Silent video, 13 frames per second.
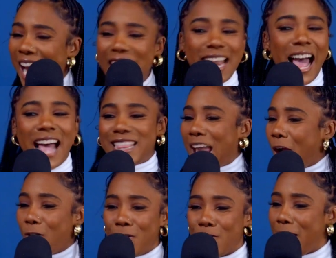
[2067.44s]
He not
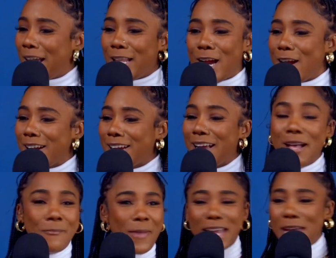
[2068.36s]
there on the regular.
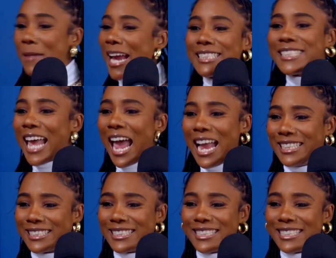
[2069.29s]
Make it make sense.